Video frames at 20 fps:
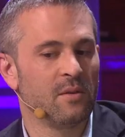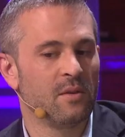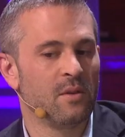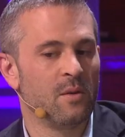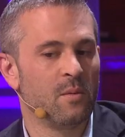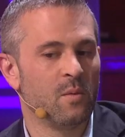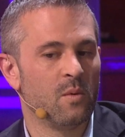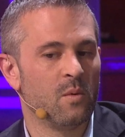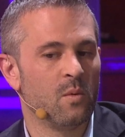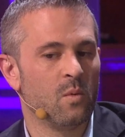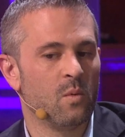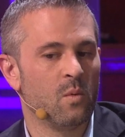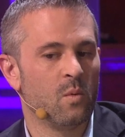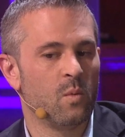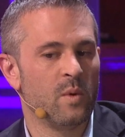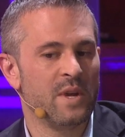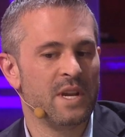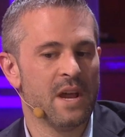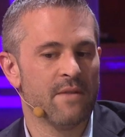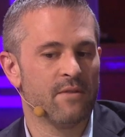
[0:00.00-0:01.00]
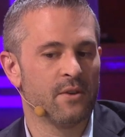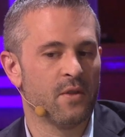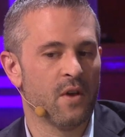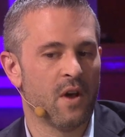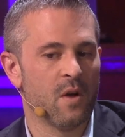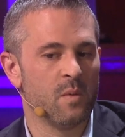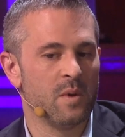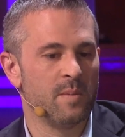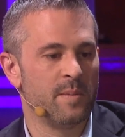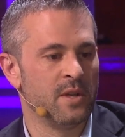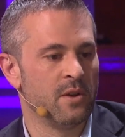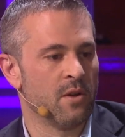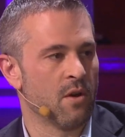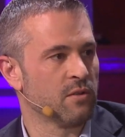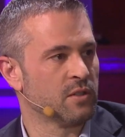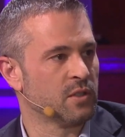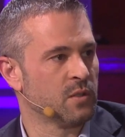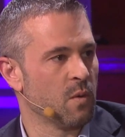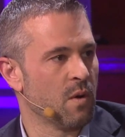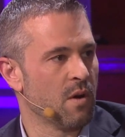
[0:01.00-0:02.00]
you know, we never thought we'd be an
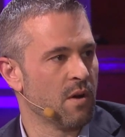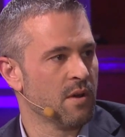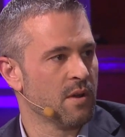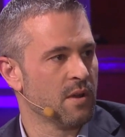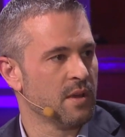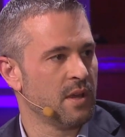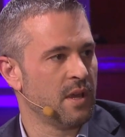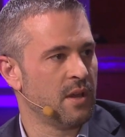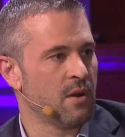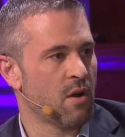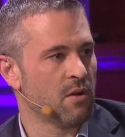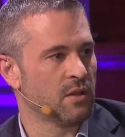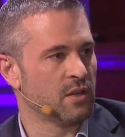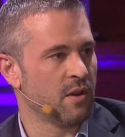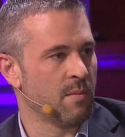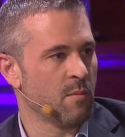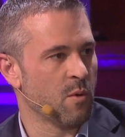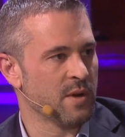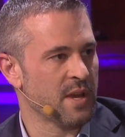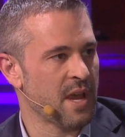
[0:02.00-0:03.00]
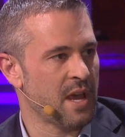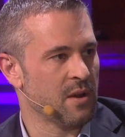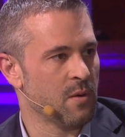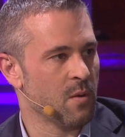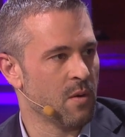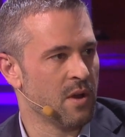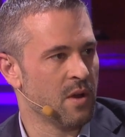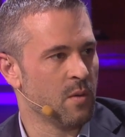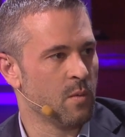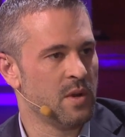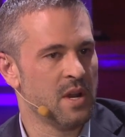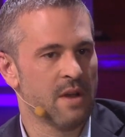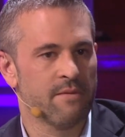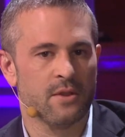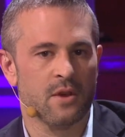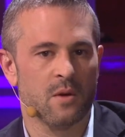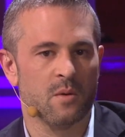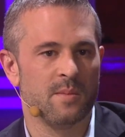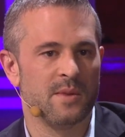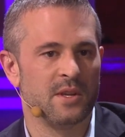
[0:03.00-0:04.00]
art store and art's our number one category. We
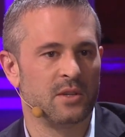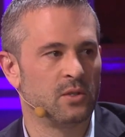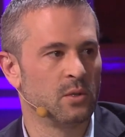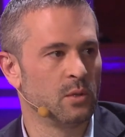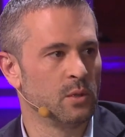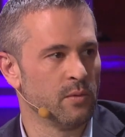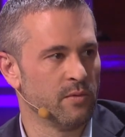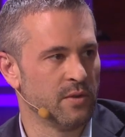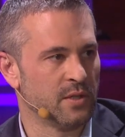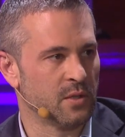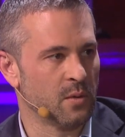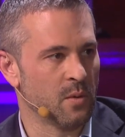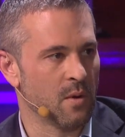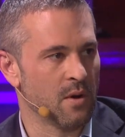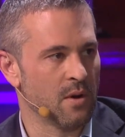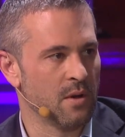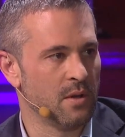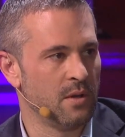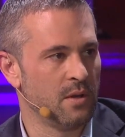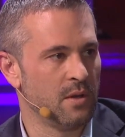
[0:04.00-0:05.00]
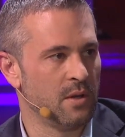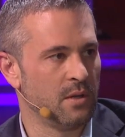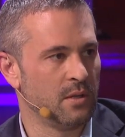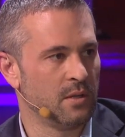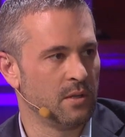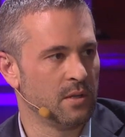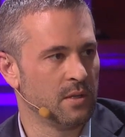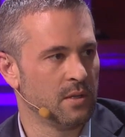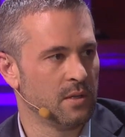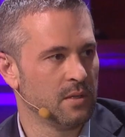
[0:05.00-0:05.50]
never thought we'd be a jewelry store. Did you ever two. think you'd